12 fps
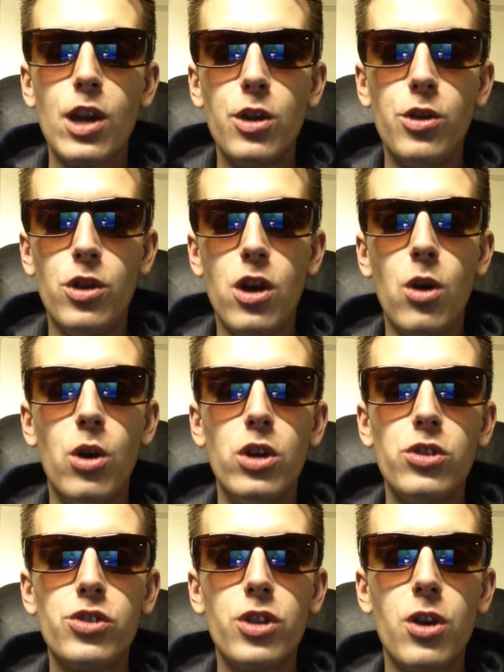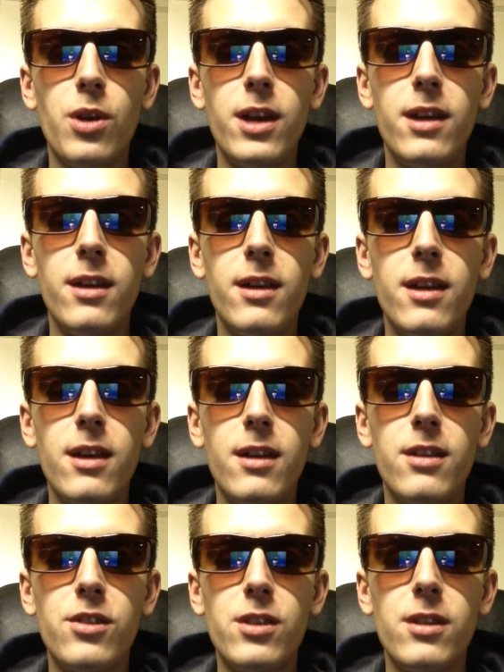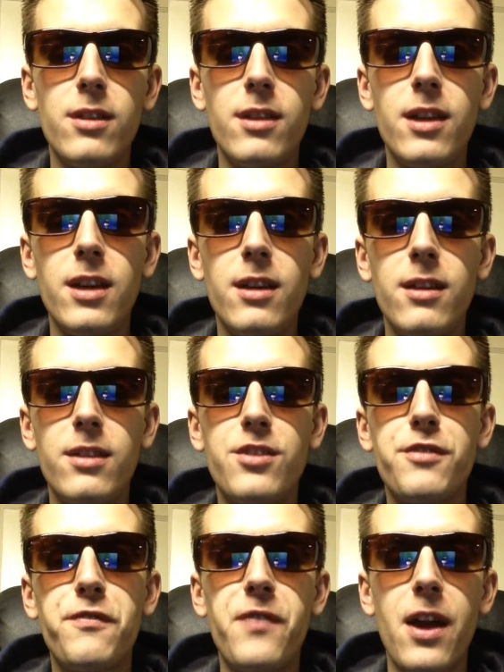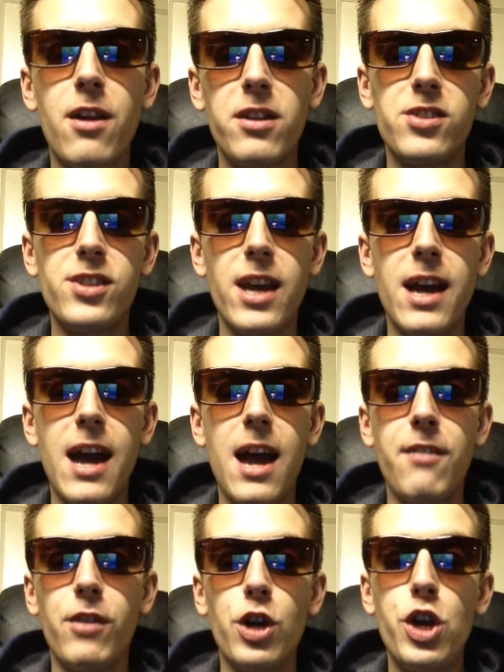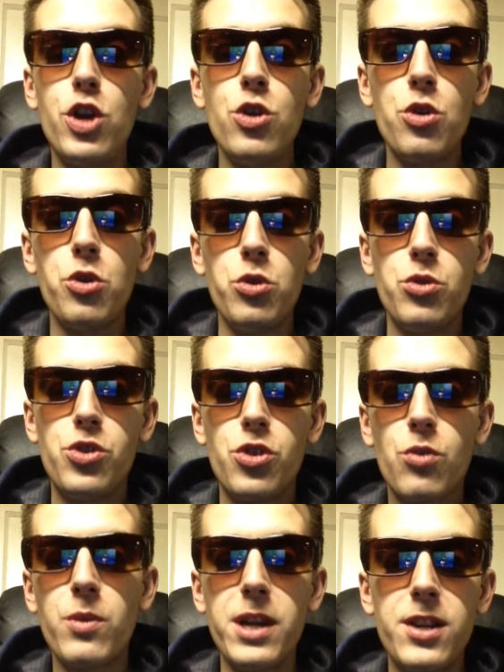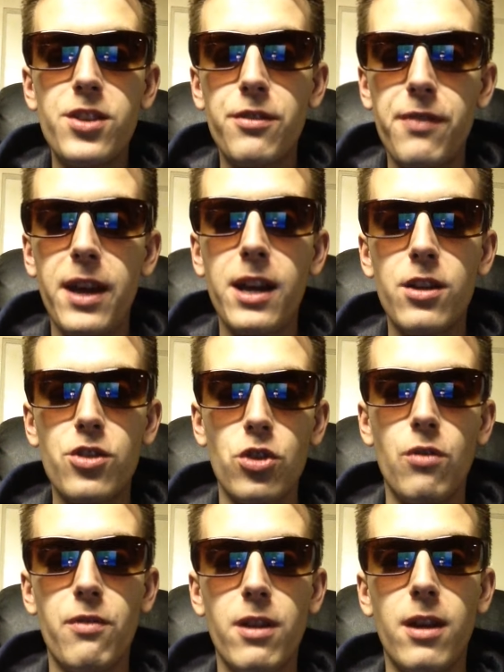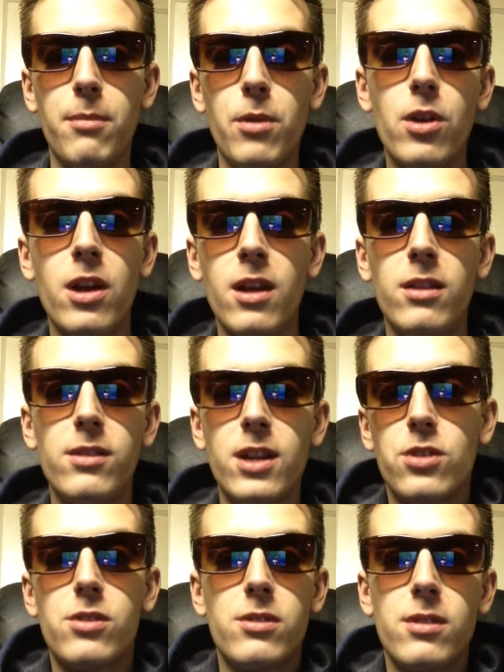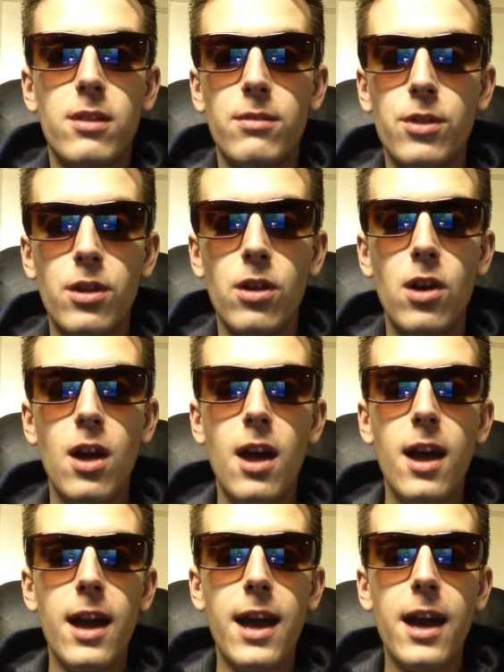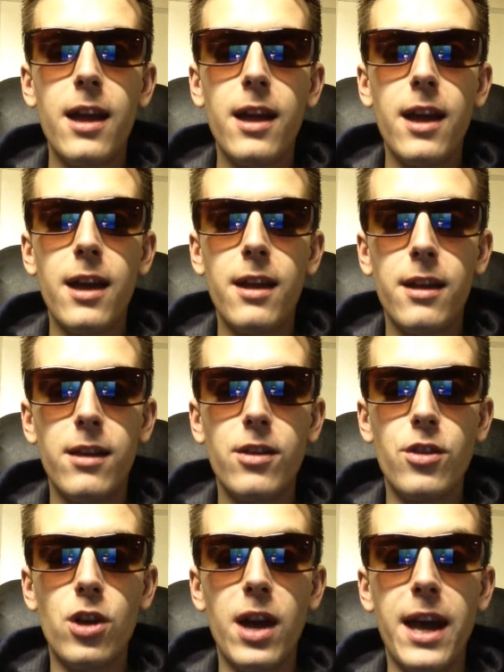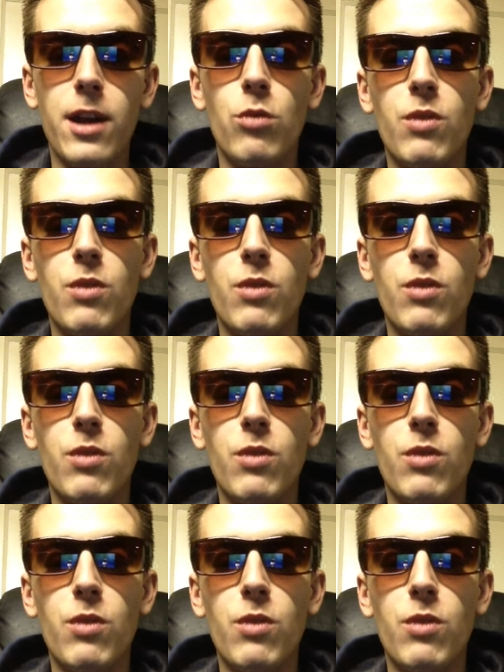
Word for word: You know, so it it. it it, it's fair to say I have a huge reach advantage over him, okay? That's you know, and and you know, and a